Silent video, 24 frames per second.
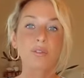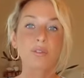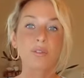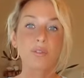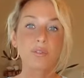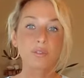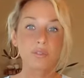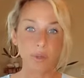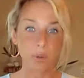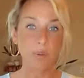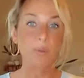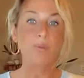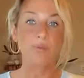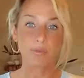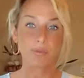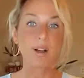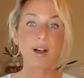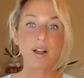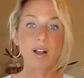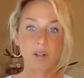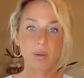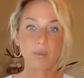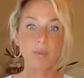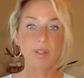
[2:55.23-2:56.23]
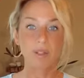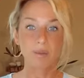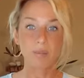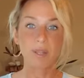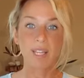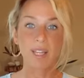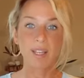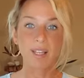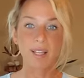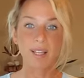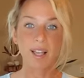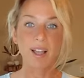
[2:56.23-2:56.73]
don't fuck with
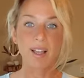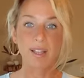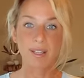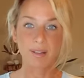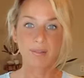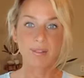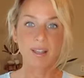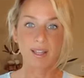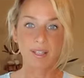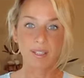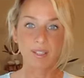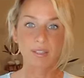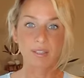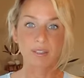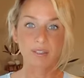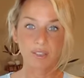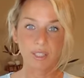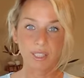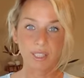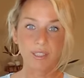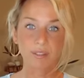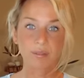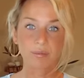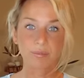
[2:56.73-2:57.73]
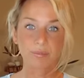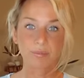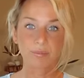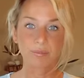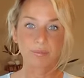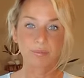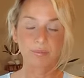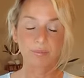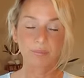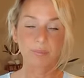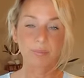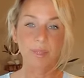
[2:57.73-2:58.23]
me kind of energy.
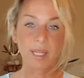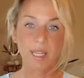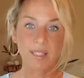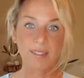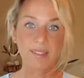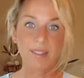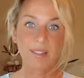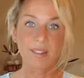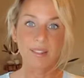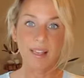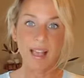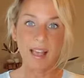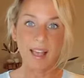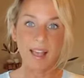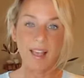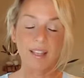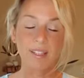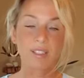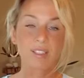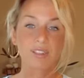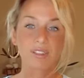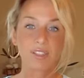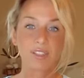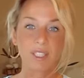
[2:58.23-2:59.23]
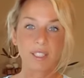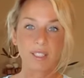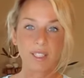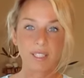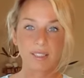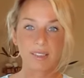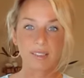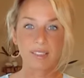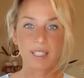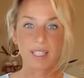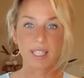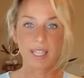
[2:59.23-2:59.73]
Because that energy needs
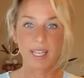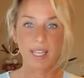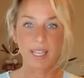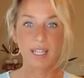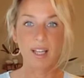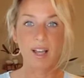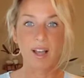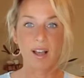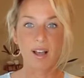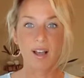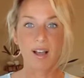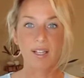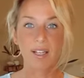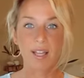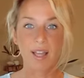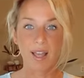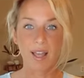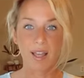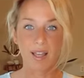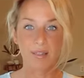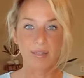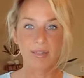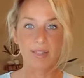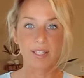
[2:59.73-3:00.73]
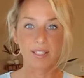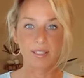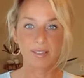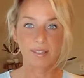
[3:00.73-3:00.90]
to kick on at this